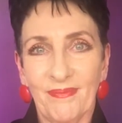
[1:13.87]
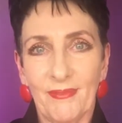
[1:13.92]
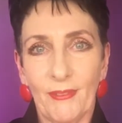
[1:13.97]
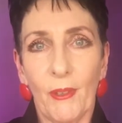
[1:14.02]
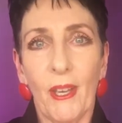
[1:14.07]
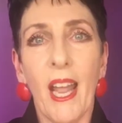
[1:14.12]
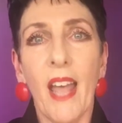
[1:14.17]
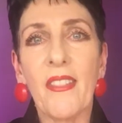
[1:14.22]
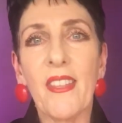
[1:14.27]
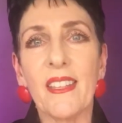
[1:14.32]

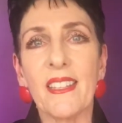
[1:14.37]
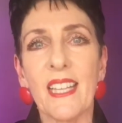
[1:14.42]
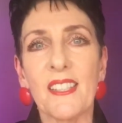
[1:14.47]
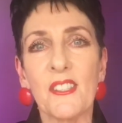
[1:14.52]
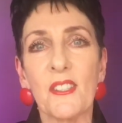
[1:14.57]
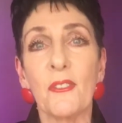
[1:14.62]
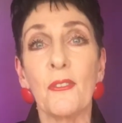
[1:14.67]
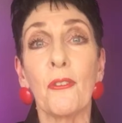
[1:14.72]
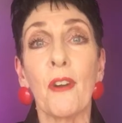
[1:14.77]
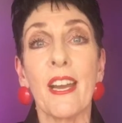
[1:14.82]
Well, I think
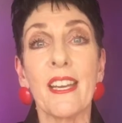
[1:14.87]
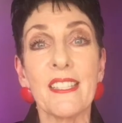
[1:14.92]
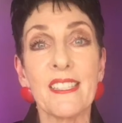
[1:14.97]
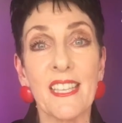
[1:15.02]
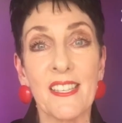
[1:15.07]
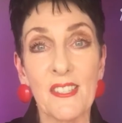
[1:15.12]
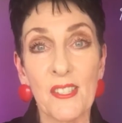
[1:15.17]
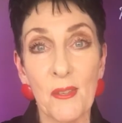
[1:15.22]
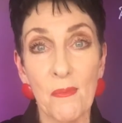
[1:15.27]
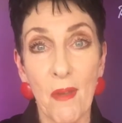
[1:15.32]
that's a great
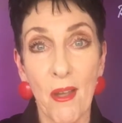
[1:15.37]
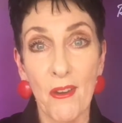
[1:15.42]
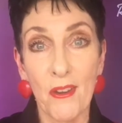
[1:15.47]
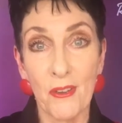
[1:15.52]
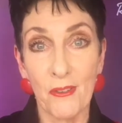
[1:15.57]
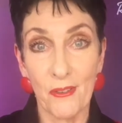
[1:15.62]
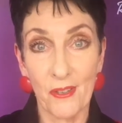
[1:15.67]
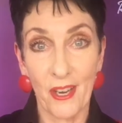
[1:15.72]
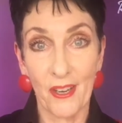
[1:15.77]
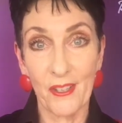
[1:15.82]

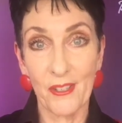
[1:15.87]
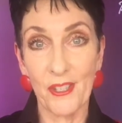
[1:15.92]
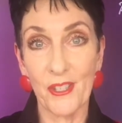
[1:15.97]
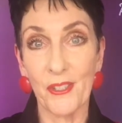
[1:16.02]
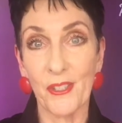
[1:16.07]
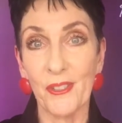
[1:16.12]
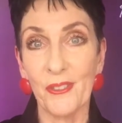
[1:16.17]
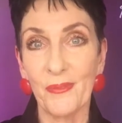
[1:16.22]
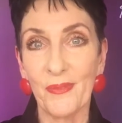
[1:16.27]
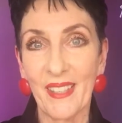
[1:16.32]
testimonial, don't
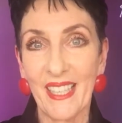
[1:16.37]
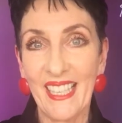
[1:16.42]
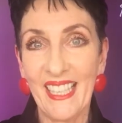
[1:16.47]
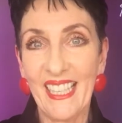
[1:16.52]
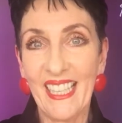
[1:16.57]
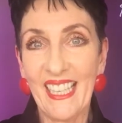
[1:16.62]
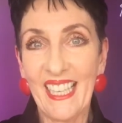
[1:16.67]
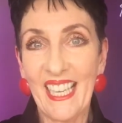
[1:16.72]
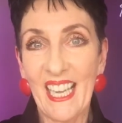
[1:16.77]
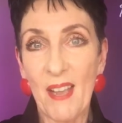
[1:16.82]
you?
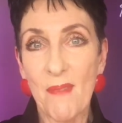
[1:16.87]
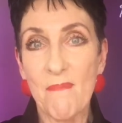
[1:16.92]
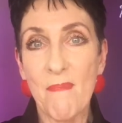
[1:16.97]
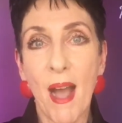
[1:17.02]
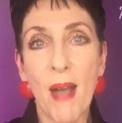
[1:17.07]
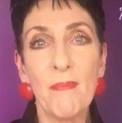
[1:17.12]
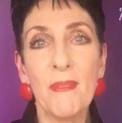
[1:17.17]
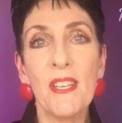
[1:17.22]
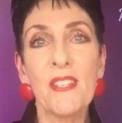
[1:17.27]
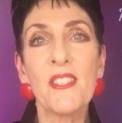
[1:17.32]

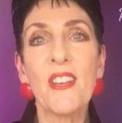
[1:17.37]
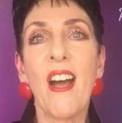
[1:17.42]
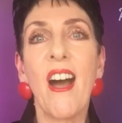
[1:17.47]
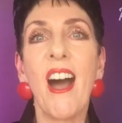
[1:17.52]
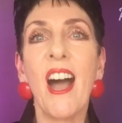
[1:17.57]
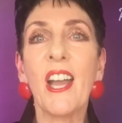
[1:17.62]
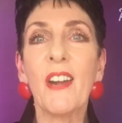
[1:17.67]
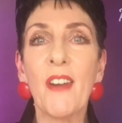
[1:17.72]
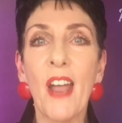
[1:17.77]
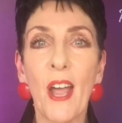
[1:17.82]
Mum used to
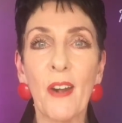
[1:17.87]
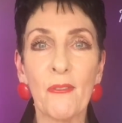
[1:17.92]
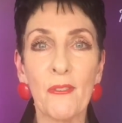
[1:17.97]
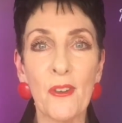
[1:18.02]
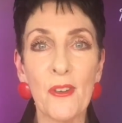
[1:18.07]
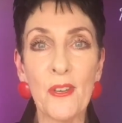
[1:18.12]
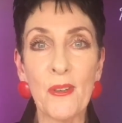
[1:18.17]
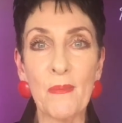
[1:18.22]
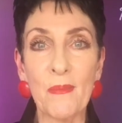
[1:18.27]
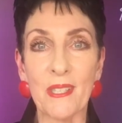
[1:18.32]
hire out
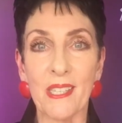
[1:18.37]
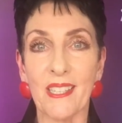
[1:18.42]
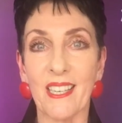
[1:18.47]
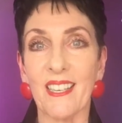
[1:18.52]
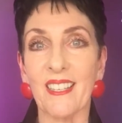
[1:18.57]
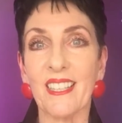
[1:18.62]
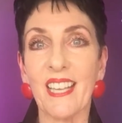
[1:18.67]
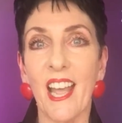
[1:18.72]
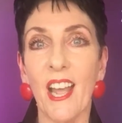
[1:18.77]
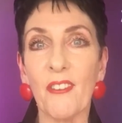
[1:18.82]
rooms in
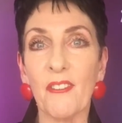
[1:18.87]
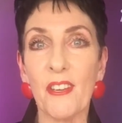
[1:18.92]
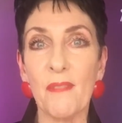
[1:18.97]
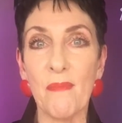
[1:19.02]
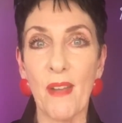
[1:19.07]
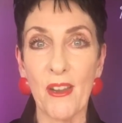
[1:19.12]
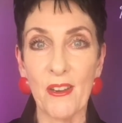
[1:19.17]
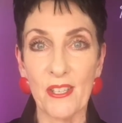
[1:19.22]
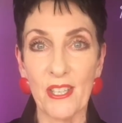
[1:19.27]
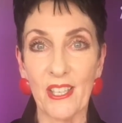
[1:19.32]
little country
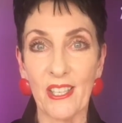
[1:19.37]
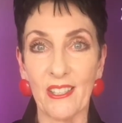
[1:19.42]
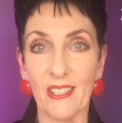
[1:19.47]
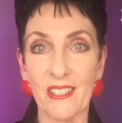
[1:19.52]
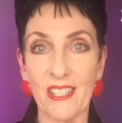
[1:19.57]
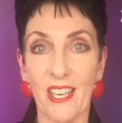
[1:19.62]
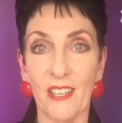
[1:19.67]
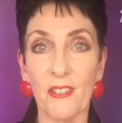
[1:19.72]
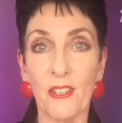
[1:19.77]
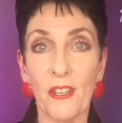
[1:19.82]

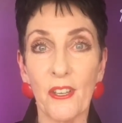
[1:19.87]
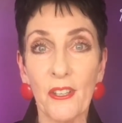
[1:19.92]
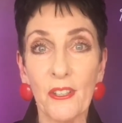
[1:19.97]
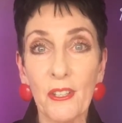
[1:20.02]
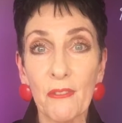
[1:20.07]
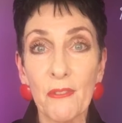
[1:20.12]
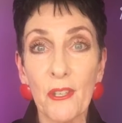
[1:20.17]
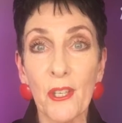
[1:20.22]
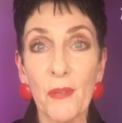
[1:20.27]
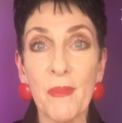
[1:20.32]
motels and
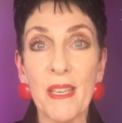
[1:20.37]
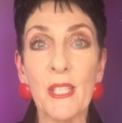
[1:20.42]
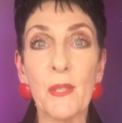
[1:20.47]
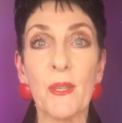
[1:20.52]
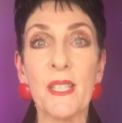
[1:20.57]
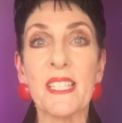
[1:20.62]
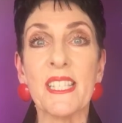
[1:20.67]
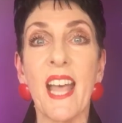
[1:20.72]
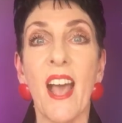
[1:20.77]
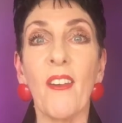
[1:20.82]
turn the room
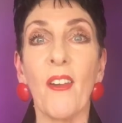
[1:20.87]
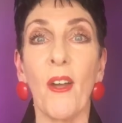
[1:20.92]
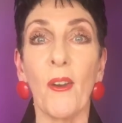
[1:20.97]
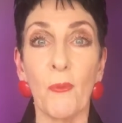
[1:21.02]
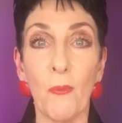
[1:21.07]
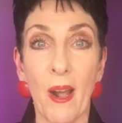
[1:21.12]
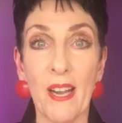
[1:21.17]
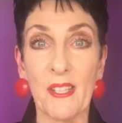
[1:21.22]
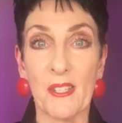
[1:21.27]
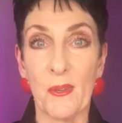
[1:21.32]
into a
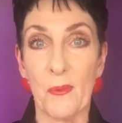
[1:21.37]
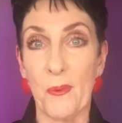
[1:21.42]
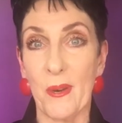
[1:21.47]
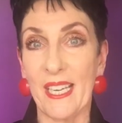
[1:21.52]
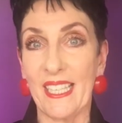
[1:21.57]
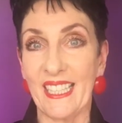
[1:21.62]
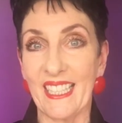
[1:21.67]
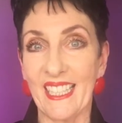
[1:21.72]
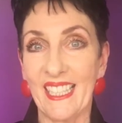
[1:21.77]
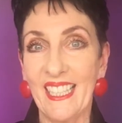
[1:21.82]
salon once a
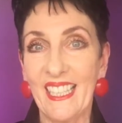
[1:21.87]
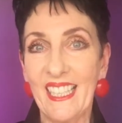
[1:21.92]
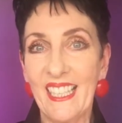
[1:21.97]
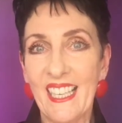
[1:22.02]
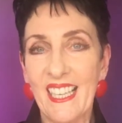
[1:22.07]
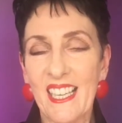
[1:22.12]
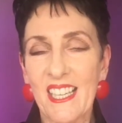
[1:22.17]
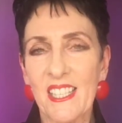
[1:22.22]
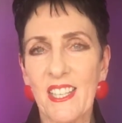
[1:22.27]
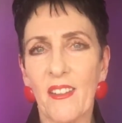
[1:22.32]
week
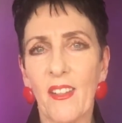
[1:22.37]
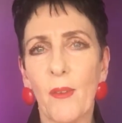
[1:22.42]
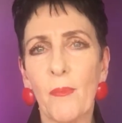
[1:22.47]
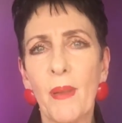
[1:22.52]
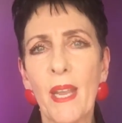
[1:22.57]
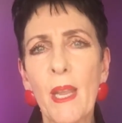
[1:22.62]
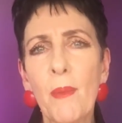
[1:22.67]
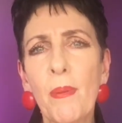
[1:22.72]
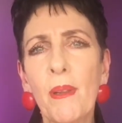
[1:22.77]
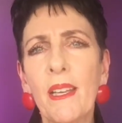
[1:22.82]
so
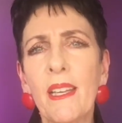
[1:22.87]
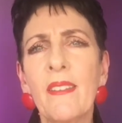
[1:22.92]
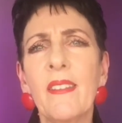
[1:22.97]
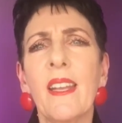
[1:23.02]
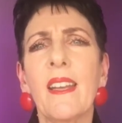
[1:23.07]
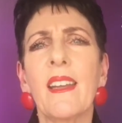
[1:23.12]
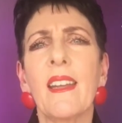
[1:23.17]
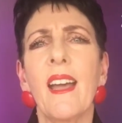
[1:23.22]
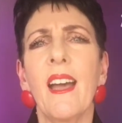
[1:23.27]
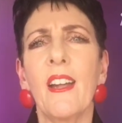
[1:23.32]
that people
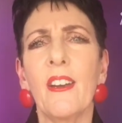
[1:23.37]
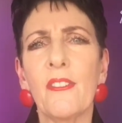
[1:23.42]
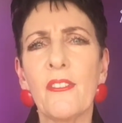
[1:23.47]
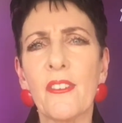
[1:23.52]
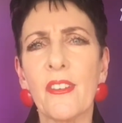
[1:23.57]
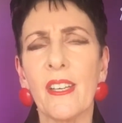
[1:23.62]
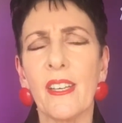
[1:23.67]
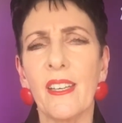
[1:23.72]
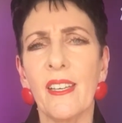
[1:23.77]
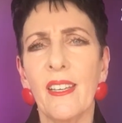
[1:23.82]
in the
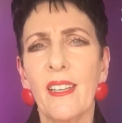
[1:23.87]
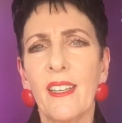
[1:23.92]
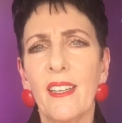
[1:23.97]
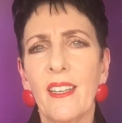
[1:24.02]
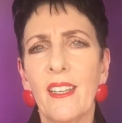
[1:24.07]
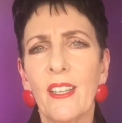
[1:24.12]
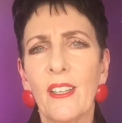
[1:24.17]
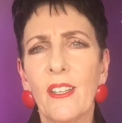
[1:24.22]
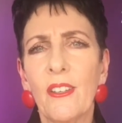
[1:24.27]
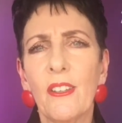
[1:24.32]
country
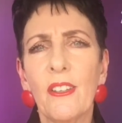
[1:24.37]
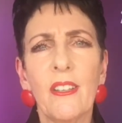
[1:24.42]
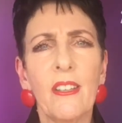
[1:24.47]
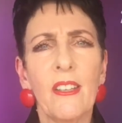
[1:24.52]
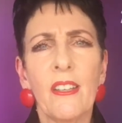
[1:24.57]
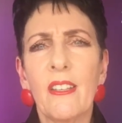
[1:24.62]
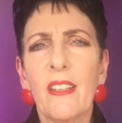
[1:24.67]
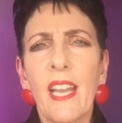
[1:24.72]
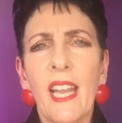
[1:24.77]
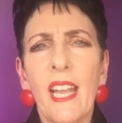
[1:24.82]

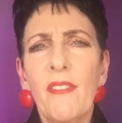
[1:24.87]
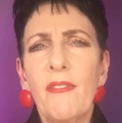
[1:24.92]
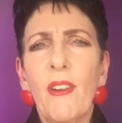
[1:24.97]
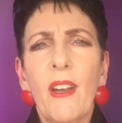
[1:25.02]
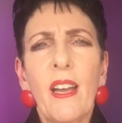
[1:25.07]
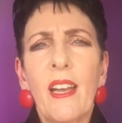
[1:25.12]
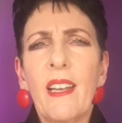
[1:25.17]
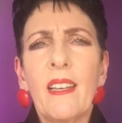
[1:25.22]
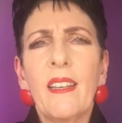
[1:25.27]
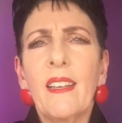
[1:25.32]
could have
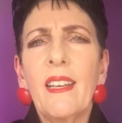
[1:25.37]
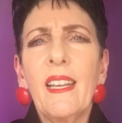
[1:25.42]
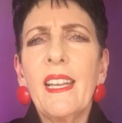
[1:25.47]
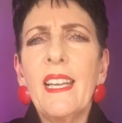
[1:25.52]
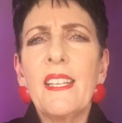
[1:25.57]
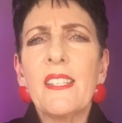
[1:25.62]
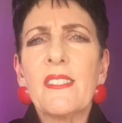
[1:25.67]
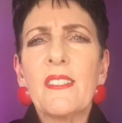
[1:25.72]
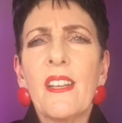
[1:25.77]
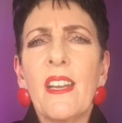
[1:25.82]
at
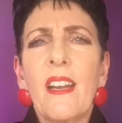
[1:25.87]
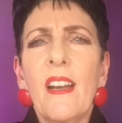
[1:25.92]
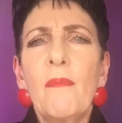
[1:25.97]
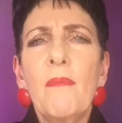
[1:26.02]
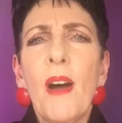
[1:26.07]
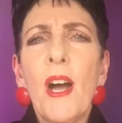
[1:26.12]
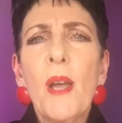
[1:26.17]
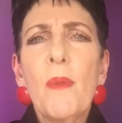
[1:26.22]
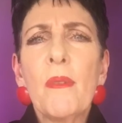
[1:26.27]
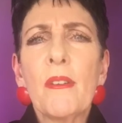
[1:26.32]
least a
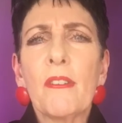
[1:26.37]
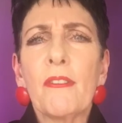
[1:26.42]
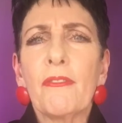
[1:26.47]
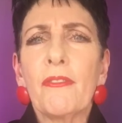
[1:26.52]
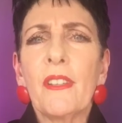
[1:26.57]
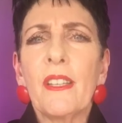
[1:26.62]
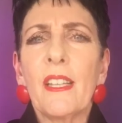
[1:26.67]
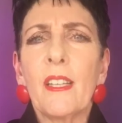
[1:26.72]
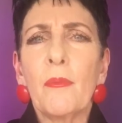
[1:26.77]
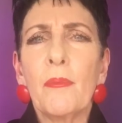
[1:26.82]
moment of
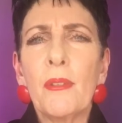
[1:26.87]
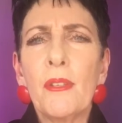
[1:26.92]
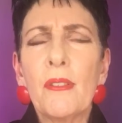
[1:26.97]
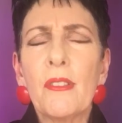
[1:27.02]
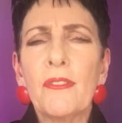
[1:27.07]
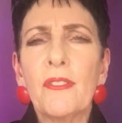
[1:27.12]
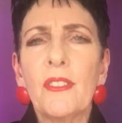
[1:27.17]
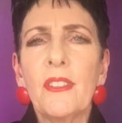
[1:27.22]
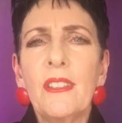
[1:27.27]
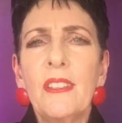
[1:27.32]
feeling
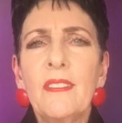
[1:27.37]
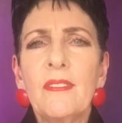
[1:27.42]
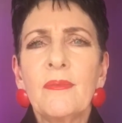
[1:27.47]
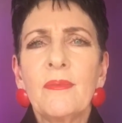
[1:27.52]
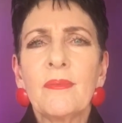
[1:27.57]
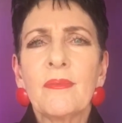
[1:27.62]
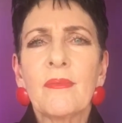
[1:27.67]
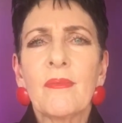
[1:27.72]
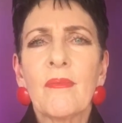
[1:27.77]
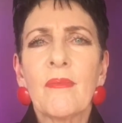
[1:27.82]
beautiful
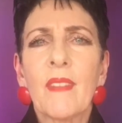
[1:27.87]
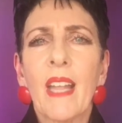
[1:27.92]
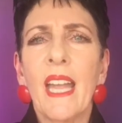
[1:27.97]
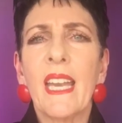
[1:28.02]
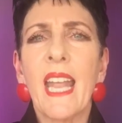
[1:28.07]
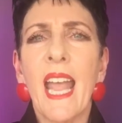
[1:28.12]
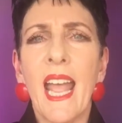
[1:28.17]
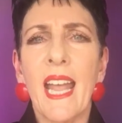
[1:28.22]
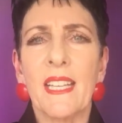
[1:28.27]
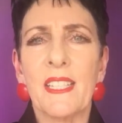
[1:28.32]

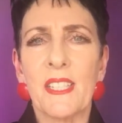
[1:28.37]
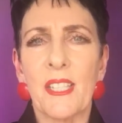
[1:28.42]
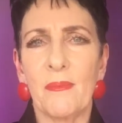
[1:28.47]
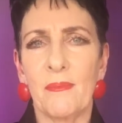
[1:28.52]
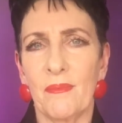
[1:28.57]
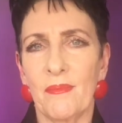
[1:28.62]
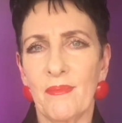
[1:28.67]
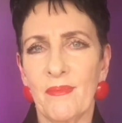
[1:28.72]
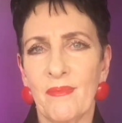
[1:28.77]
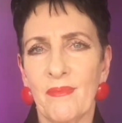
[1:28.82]
and handsome.